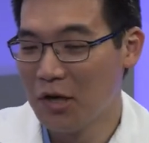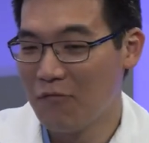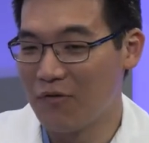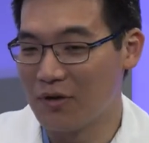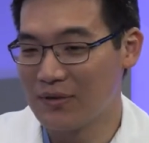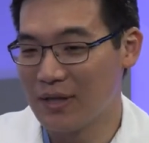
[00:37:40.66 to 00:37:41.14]

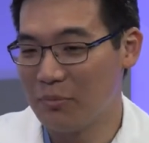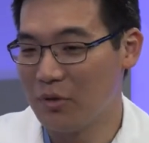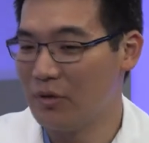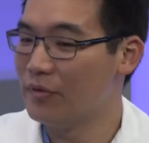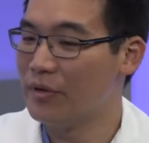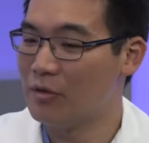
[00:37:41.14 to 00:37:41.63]
for
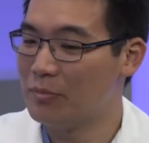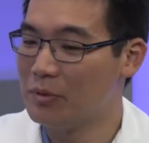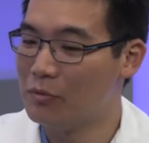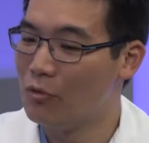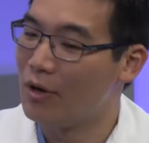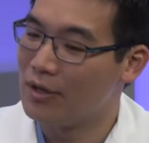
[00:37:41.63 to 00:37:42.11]
example, there are
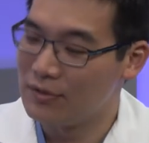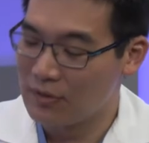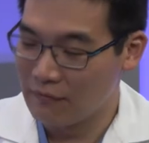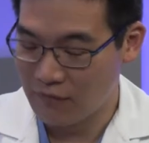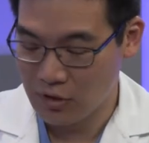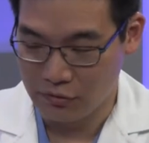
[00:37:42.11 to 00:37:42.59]
people who are
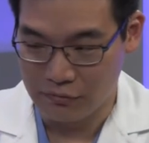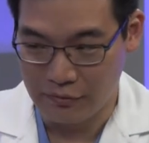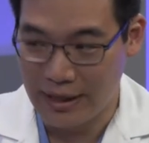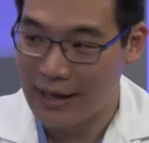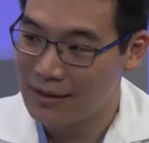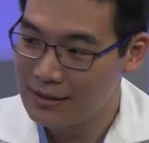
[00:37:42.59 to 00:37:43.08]
using virtual
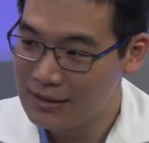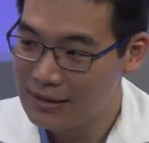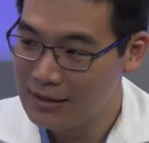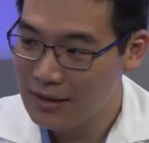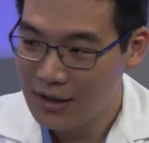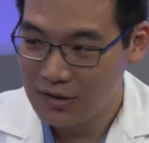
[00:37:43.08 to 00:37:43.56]

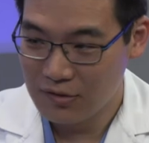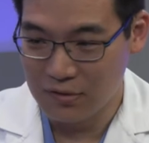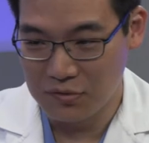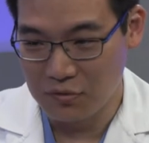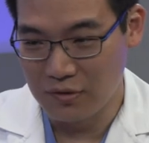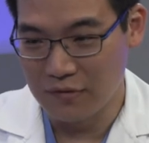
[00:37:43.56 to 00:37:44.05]
reality to
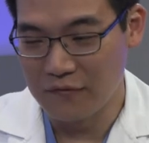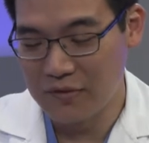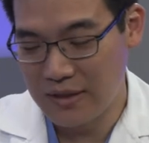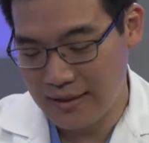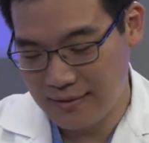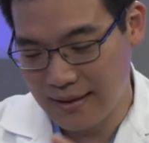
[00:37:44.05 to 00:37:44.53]
sort of
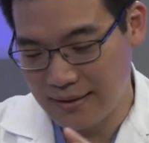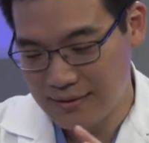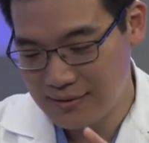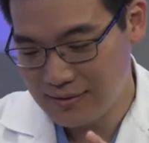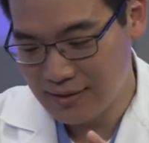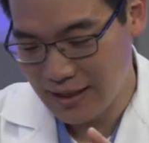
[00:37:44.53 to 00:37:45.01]
take that
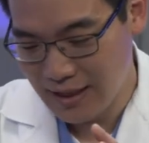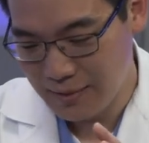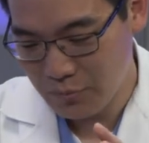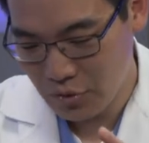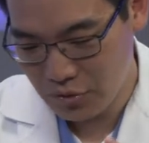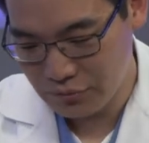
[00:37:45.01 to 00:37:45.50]

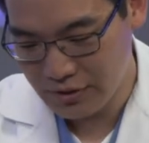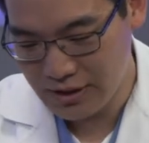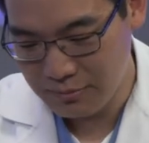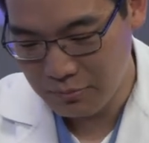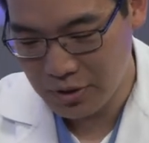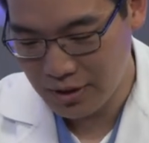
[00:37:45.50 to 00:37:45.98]
same three
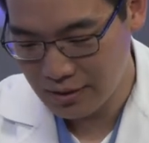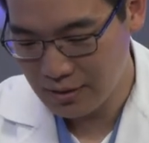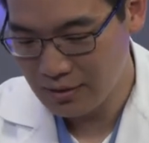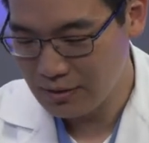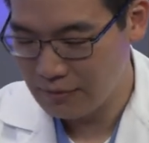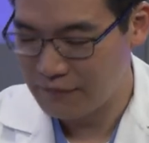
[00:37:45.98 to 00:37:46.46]
D
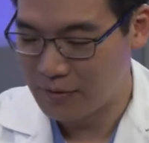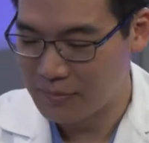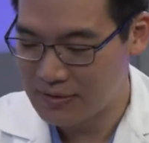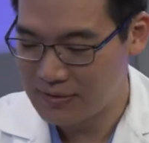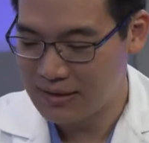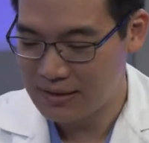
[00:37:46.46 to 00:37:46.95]
model from
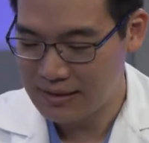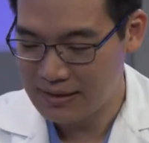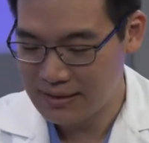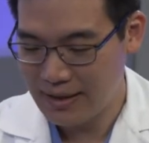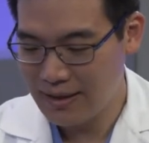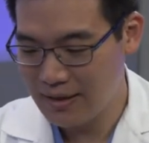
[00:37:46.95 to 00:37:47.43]
a C T
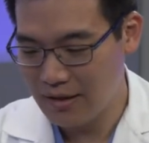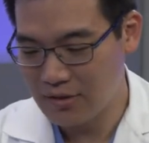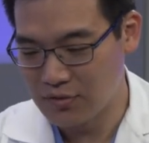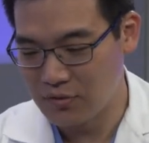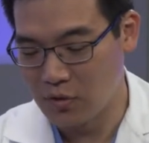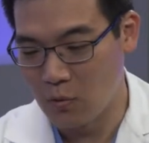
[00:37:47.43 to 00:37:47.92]
scan,
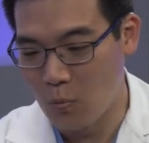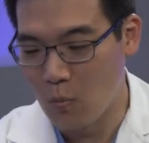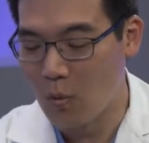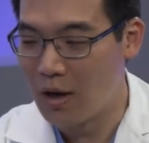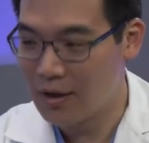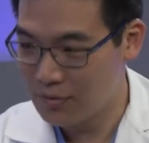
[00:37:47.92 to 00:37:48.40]
so you can
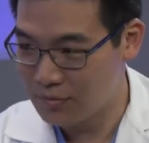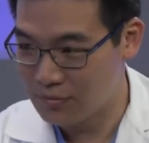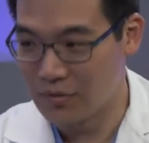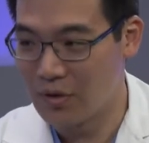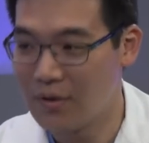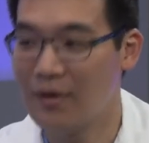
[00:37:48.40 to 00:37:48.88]
walk
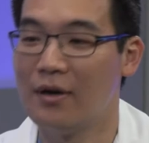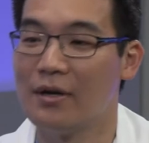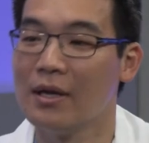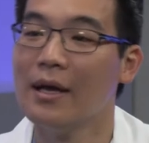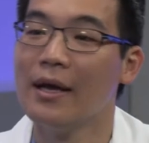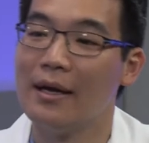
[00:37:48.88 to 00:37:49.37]
through the
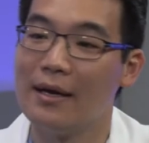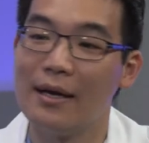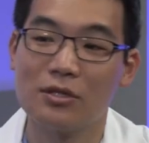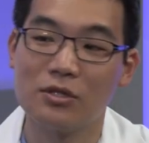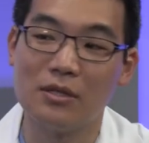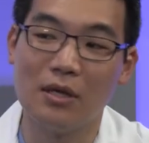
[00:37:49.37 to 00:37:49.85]
heart and
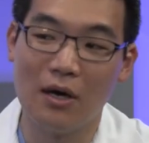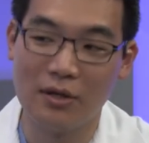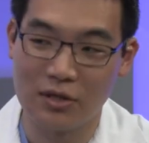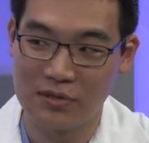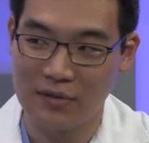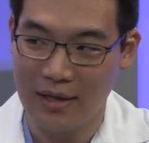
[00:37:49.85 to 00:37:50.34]
actually
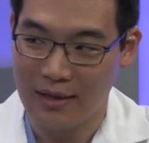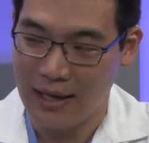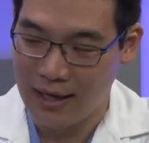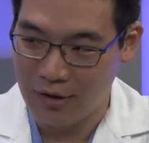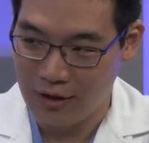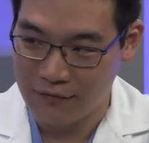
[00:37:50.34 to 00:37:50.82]
understand
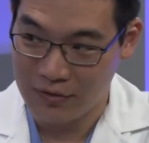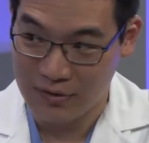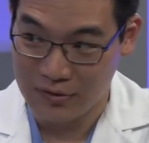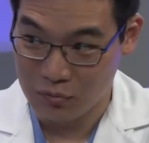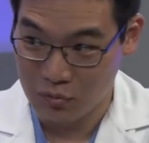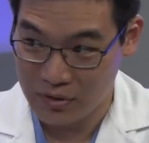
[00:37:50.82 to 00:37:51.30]
how
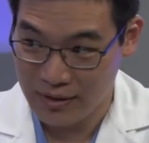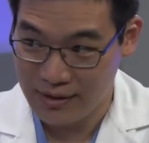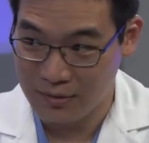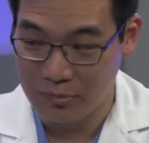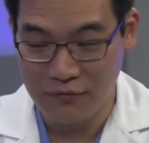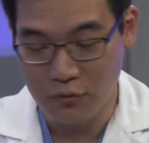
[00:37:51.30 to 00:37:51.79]
everything is
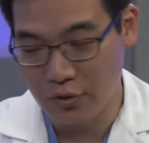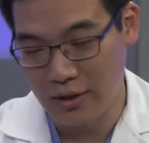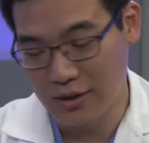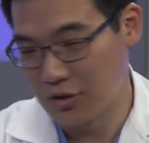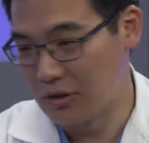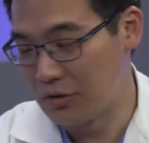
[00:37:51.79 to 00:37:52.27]
related before you
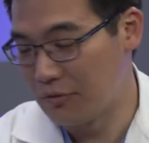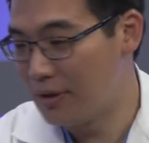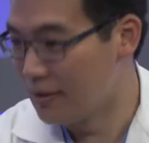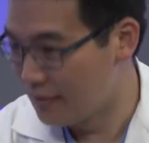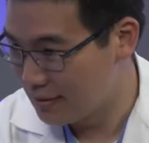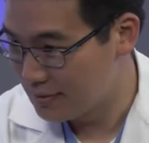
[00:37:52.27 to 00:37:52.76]
actually do
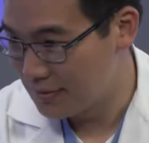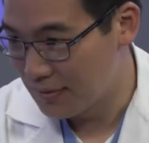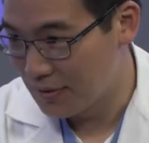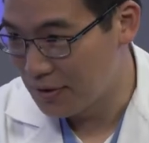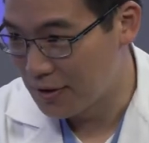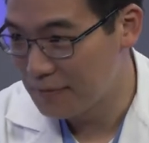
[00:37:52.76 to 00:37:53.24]
anything to
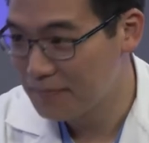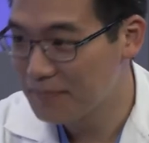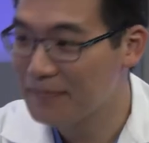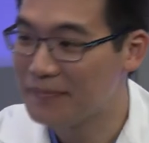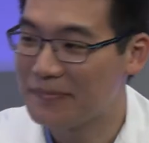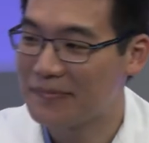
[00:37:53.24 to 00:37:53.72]
the heart.
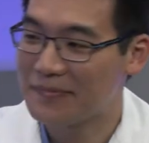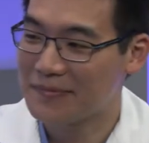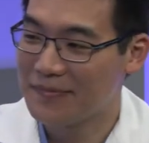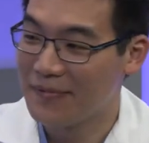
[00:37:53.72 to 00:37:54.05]
Wow.